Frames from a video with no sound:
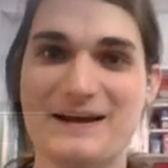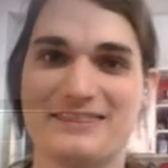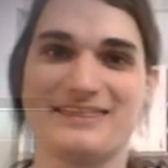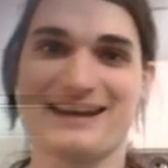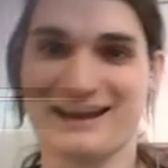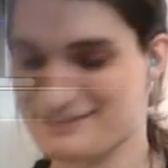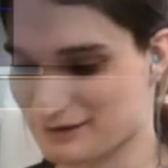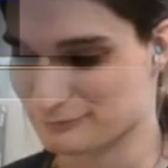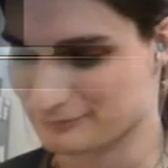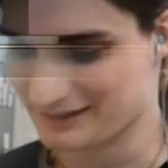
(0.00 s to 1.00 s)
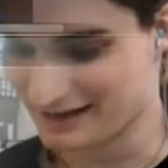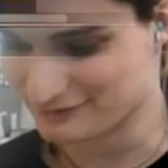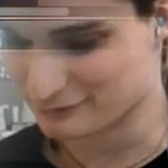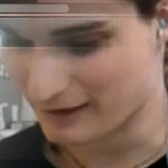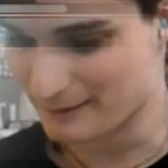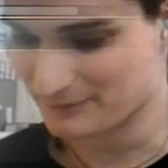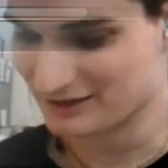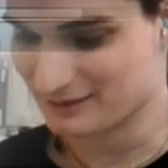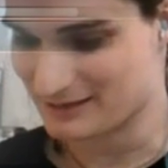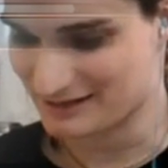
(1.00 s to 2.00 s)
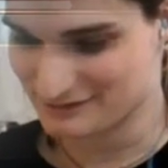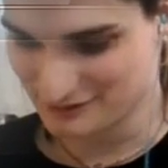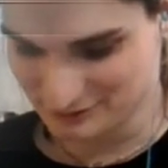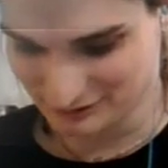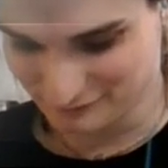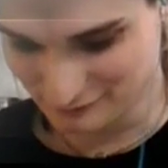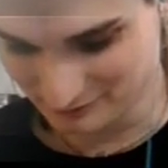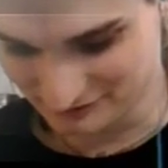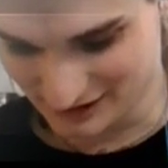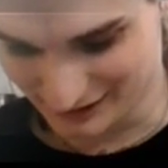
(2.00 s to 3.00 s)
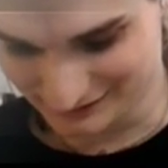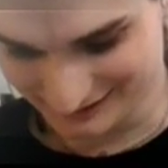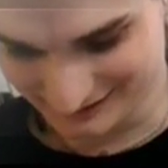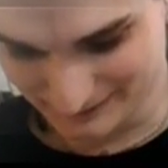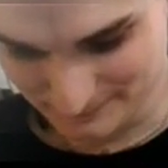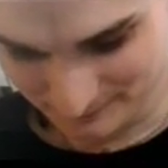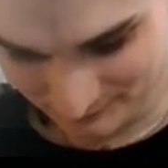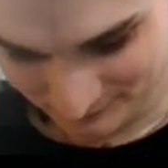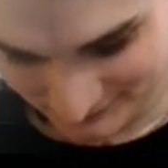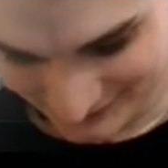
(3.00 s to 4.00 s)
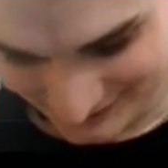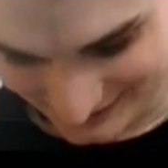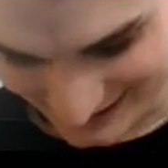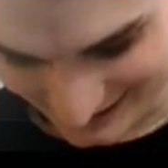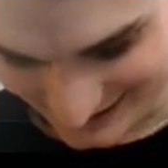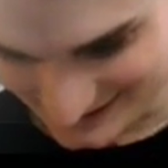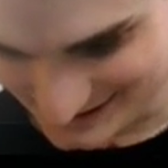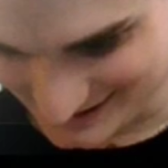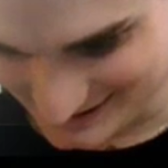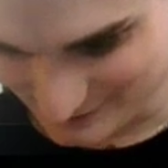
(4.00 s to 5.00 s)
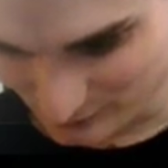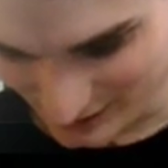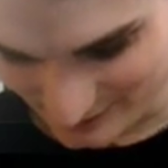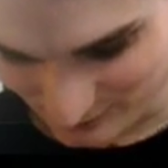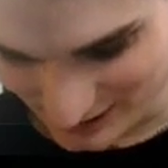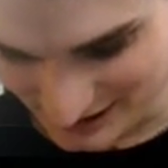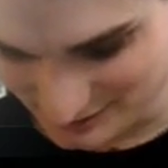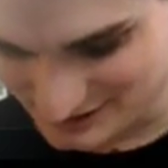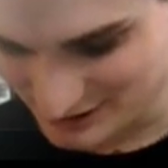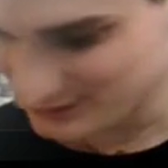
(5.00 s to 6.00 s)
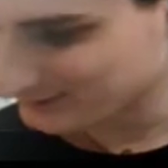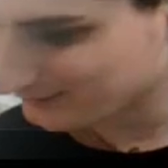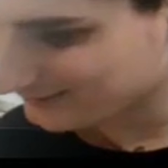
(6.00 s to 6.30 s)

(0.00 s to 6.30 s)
that has ramp in the command zone in the form of Nylea. Like it's just what do you do